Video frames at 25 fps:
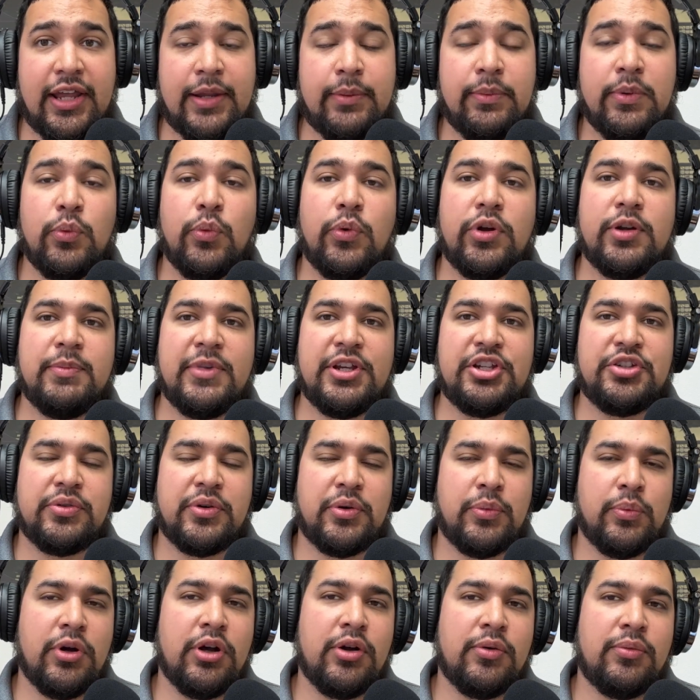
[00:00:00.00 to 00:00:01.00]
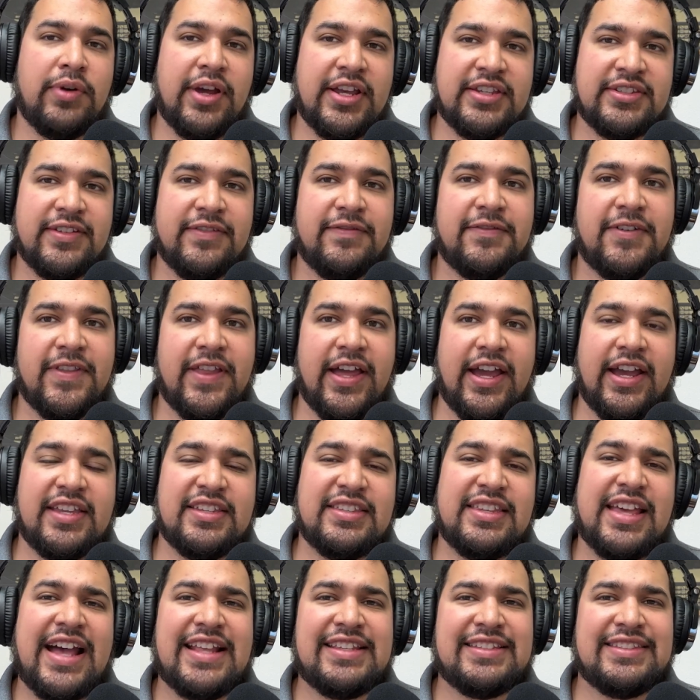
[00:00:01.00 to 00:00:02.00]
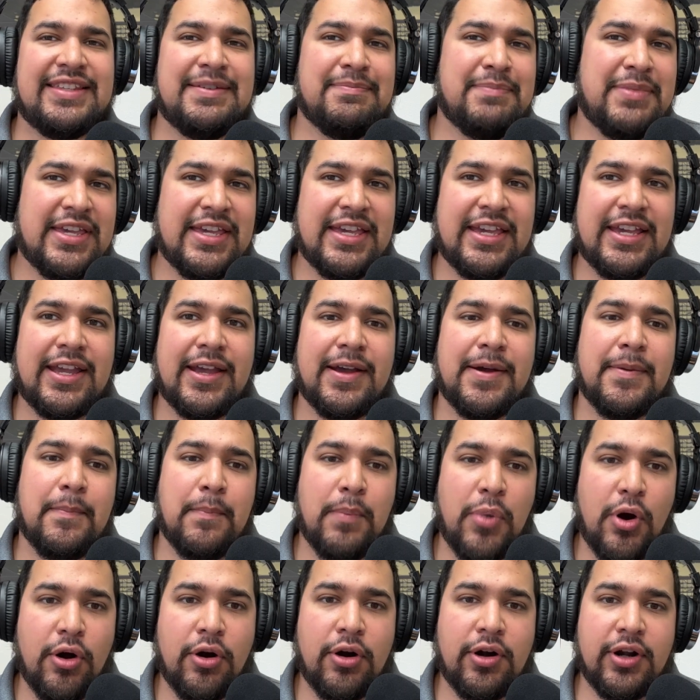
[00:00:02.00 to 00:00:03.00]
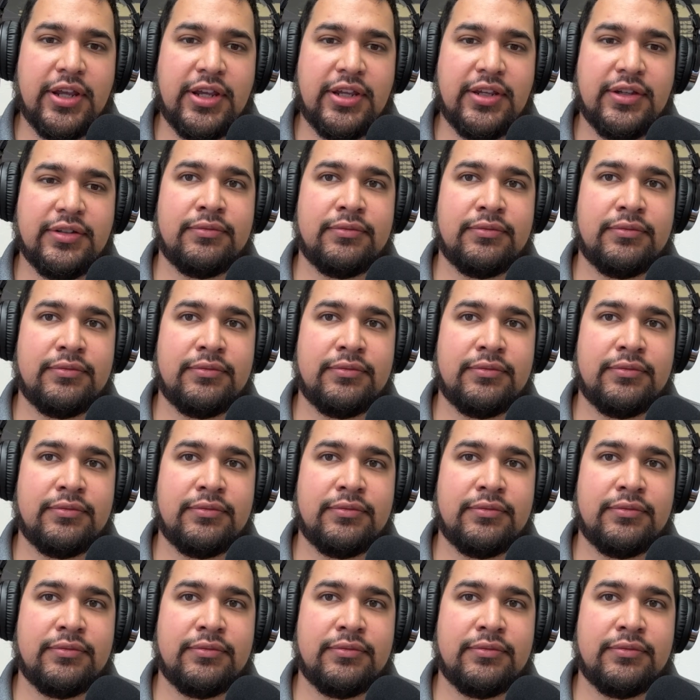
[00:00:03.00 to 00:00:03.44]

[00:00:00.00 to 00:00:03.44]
And we want to make sure we're well rested for that. Because that's the big party.